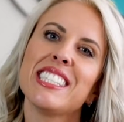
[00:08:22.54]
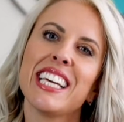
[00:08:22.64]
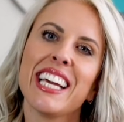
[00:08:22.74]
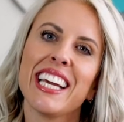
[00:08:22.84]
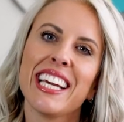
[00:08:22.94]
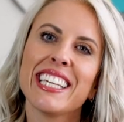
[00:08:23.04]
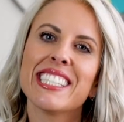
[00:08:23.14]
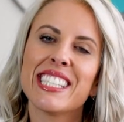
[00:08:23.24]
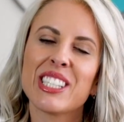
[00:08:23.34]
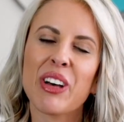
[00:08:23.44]

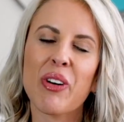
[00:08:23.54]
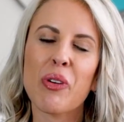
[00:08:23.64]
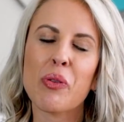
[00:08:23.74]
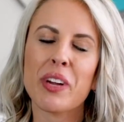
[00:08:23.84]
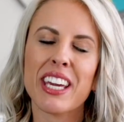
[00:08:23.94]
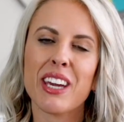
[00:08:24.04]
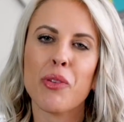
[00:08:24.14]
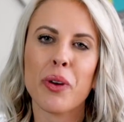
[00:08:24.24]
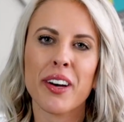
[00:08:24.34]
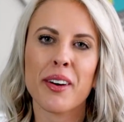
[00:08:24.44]
day, so we
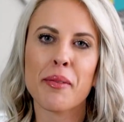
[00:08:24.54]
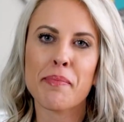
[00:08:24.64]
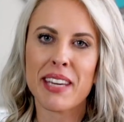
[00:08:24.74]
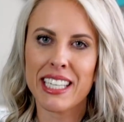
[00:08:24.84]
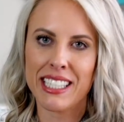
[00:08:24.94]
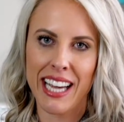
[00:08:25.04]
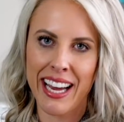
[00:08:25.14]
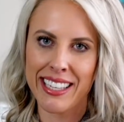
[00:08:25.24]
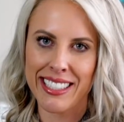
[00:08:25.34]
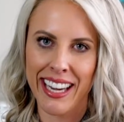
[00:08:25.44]
will meet
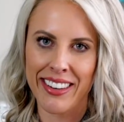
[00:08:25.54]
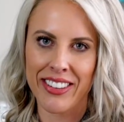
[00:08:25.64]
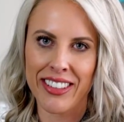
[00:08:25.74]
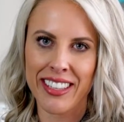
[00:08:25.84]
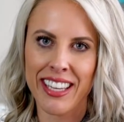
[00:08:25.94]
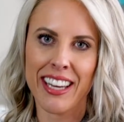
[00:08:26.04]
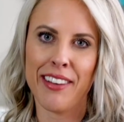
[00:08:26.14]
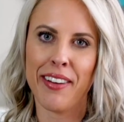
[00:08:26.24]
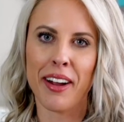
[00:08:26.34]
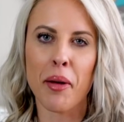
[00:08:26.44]
at title,
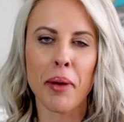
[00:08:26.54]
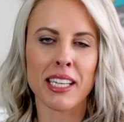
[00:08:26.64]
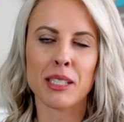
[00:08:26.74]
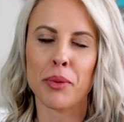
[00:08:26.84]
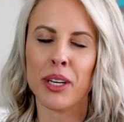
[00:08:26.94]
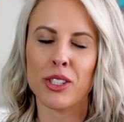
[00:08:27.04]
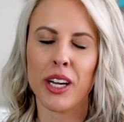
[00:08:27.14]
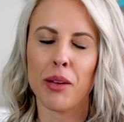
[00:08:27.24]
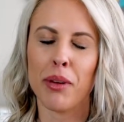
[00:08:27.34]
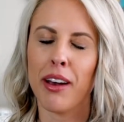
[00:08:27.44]
if at all possible. I try
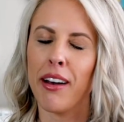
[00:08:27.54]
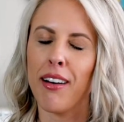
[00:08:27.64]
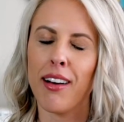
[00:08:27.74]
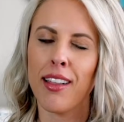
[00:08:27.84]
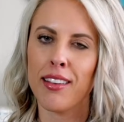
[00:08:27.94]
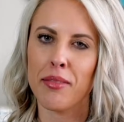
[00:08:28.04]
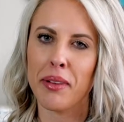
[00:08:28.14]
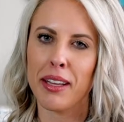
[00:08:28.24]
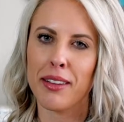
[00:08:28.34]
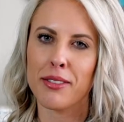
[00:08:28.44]
to be at all of
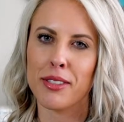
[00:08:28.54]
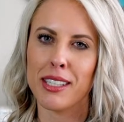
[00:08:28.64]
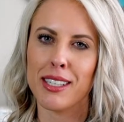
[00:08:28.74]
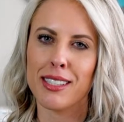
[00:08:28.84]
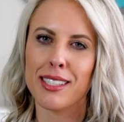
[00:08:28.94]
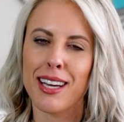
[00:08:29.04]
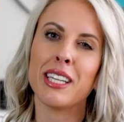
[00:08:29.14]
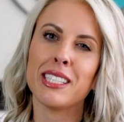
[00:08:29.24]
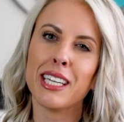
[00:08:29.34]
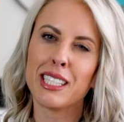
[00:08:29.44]
my closings.
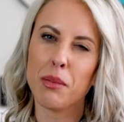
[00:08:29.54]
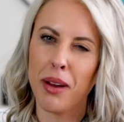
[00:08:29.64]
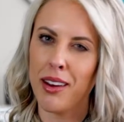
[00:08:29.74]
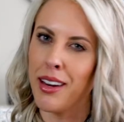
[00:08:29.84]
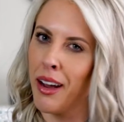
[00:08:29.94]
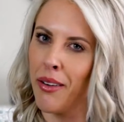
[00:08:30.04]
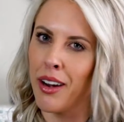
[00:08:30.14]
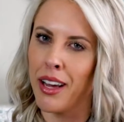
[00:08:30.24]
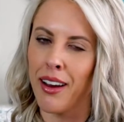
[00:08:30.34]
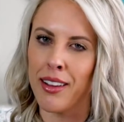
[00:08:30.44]
It takes about an hour
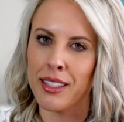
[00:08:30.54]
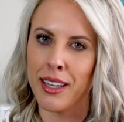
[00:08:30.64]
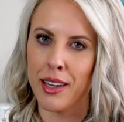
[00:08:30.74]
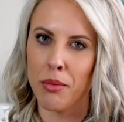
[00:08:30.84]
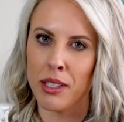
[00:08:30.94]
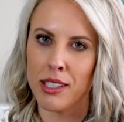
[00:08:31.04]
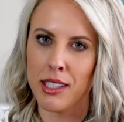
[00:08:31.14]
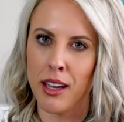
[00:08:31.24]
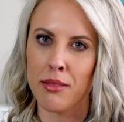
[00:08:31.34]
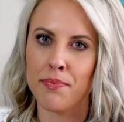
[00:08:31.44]
to get all the documents
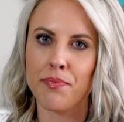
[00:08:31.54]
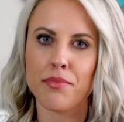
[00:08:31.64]
signed.